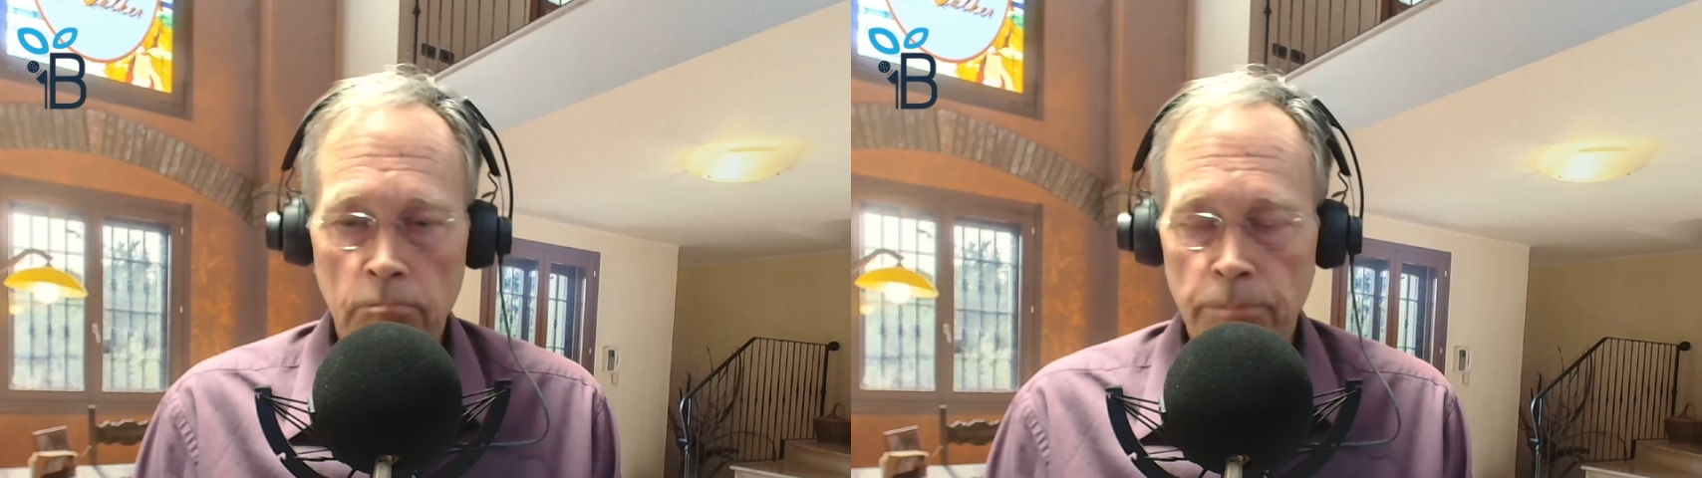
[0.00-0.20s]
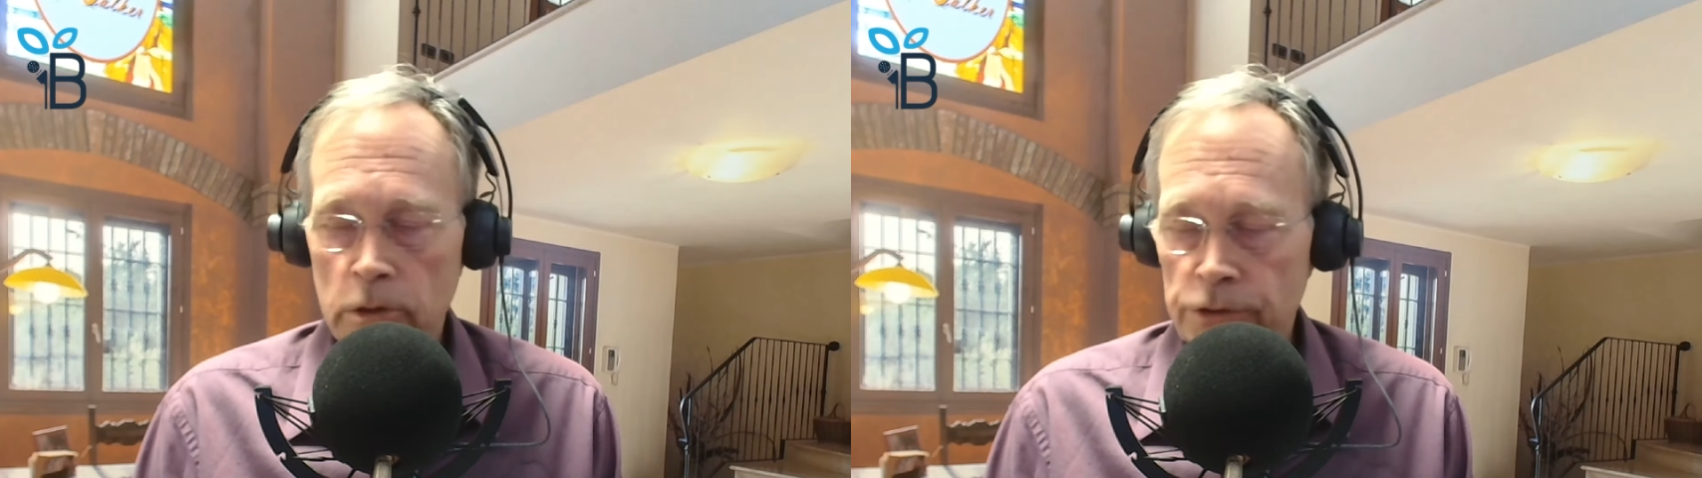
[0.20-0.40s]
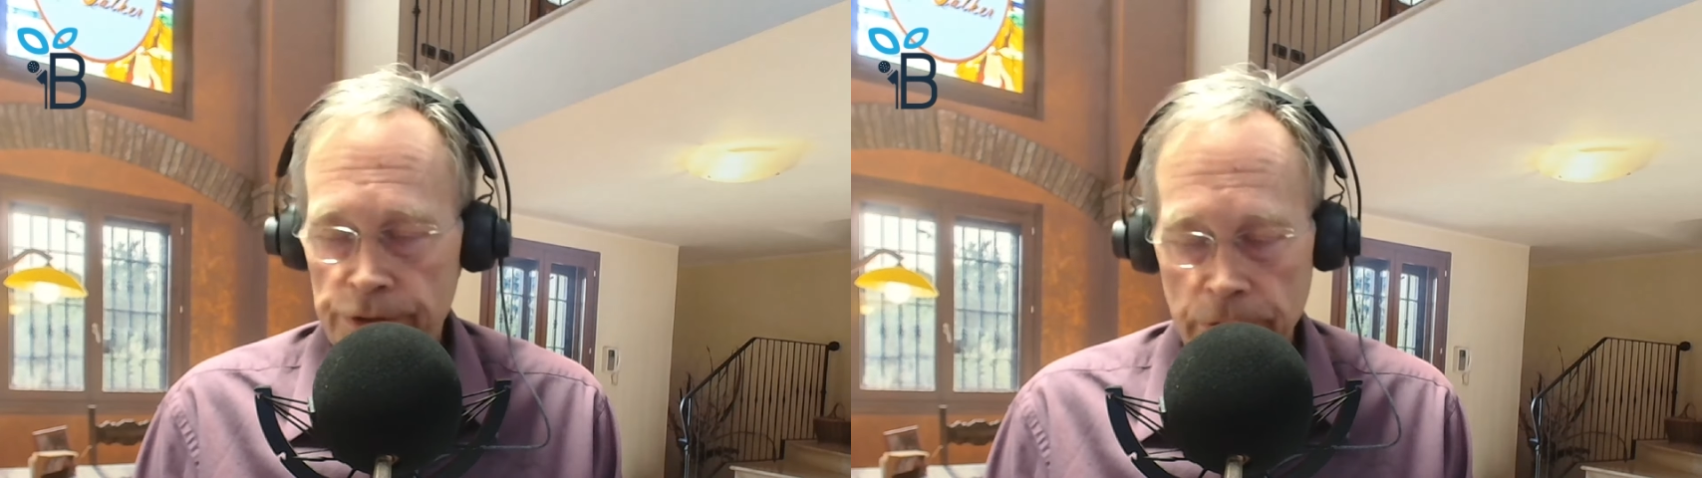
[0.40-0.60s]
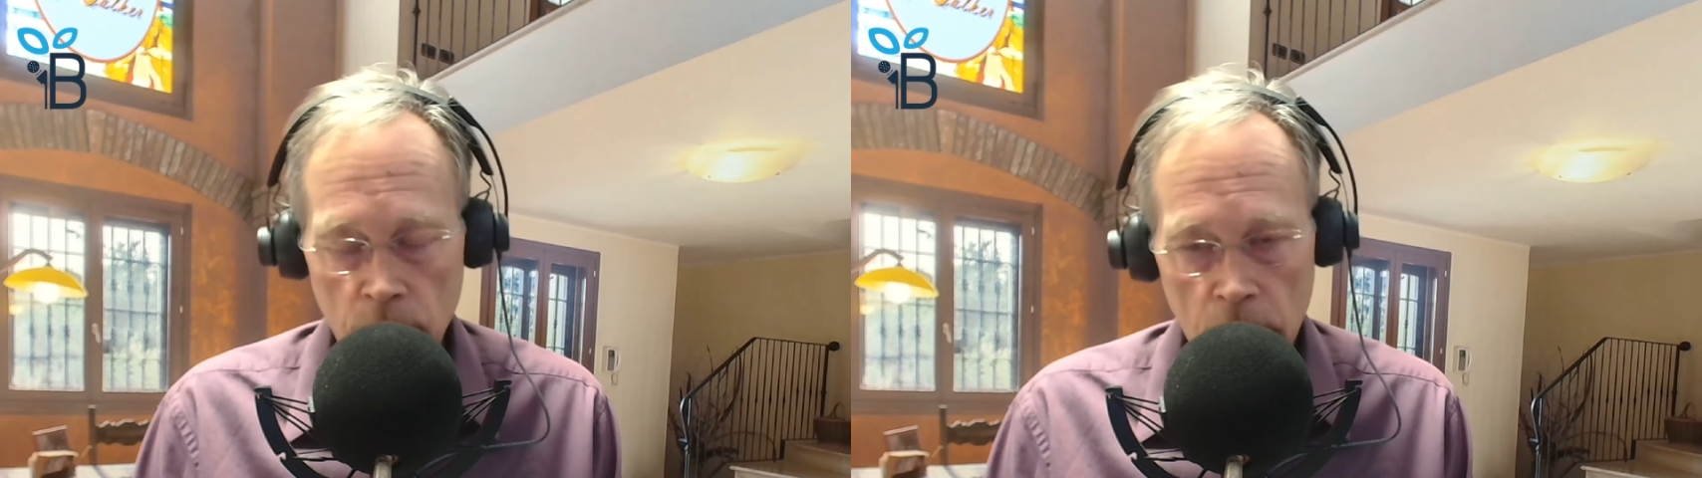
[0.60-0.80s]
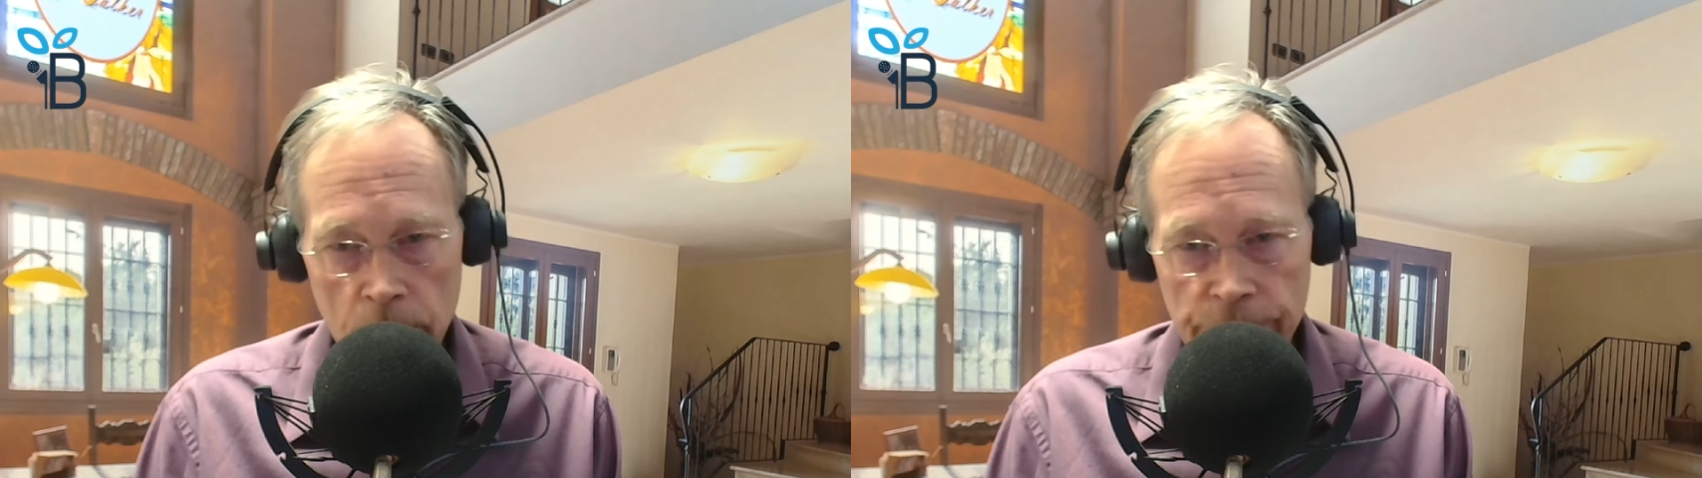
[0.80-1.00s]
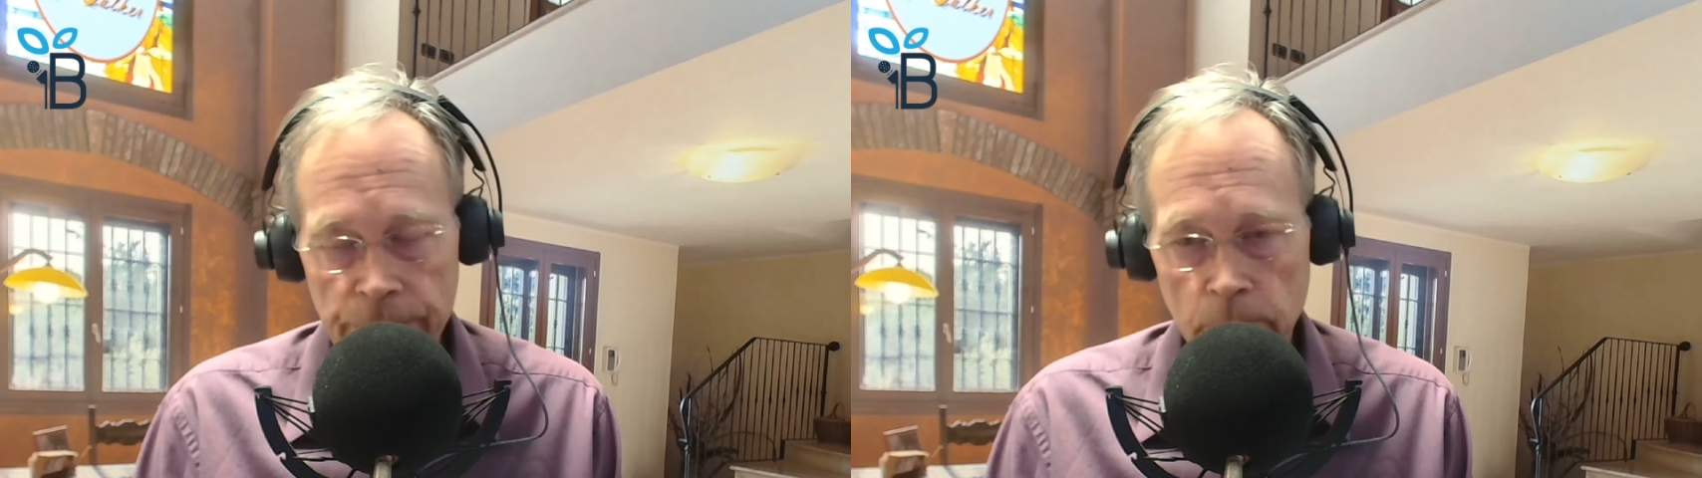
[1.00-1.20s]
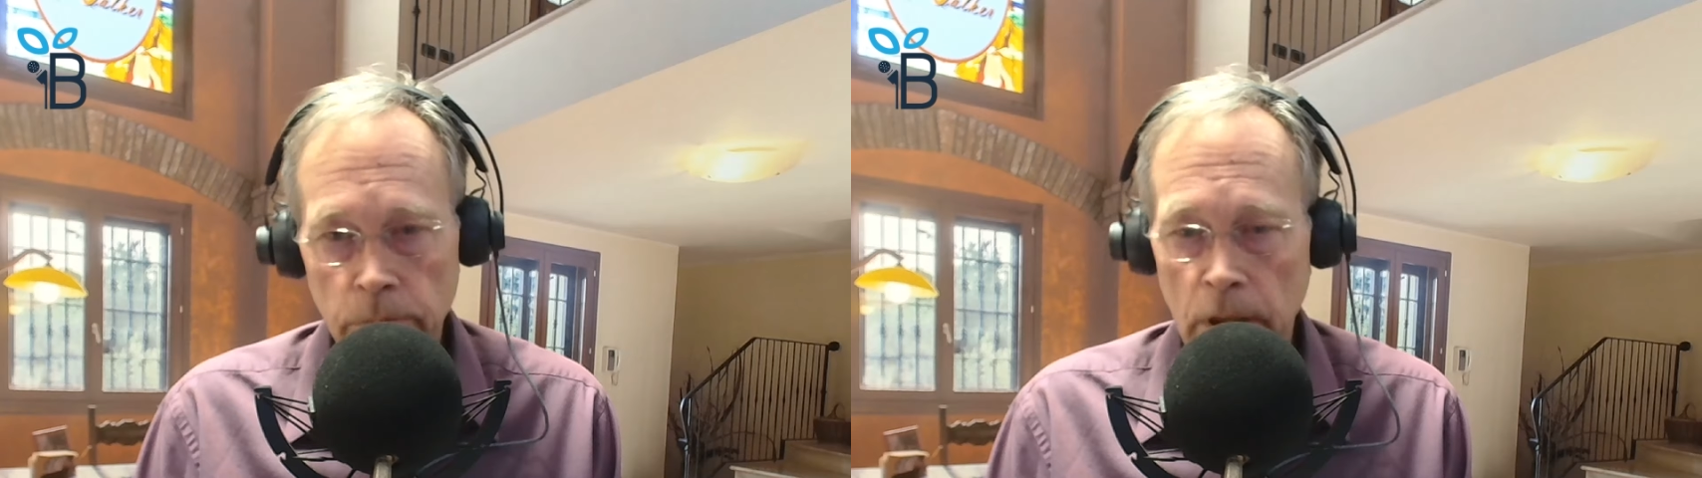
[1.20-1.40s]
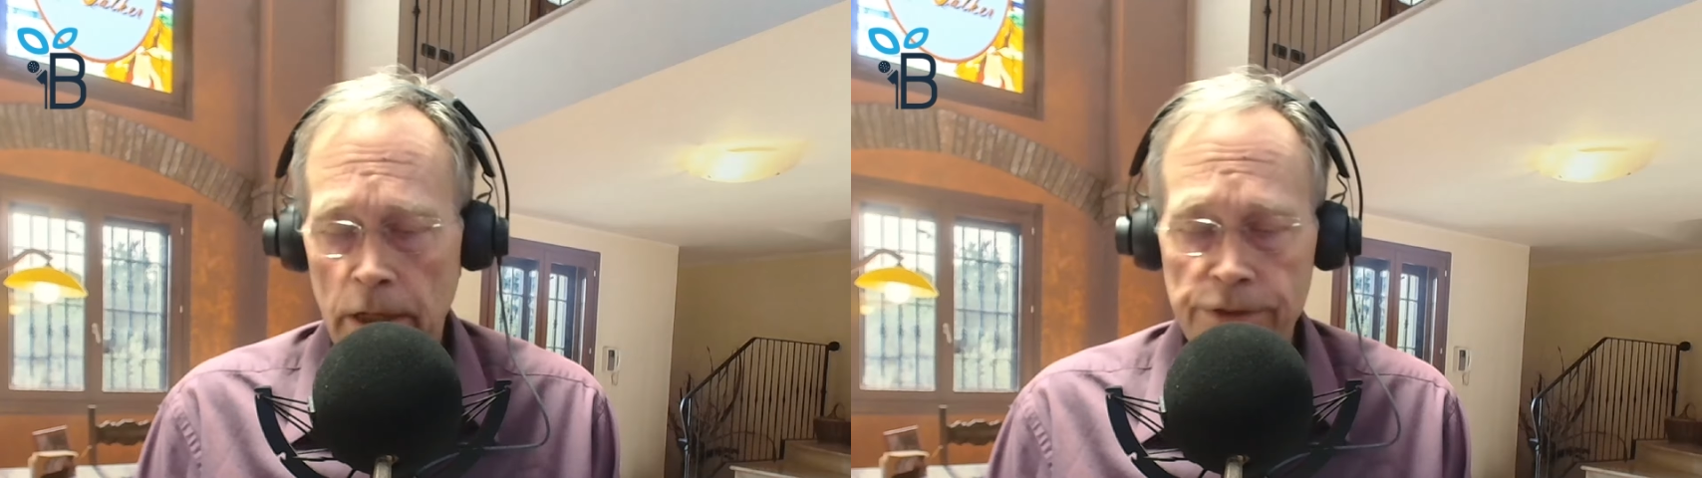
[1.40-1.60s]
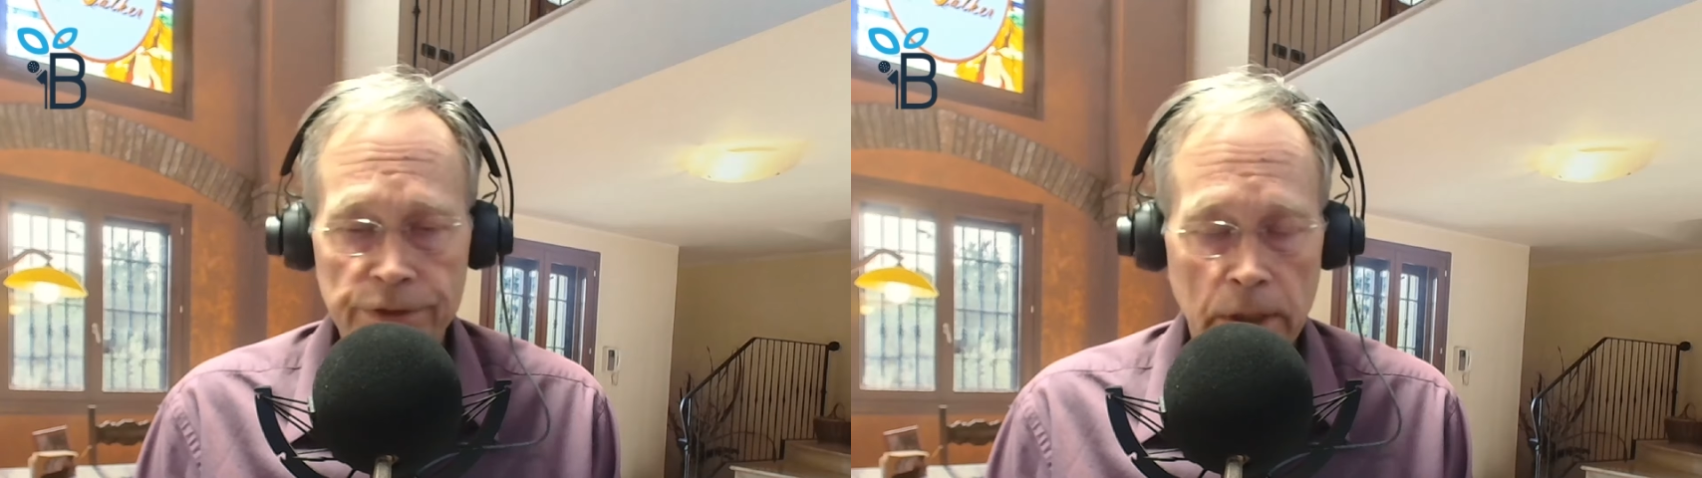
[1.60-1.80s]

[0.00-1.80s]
purchase agreements in place,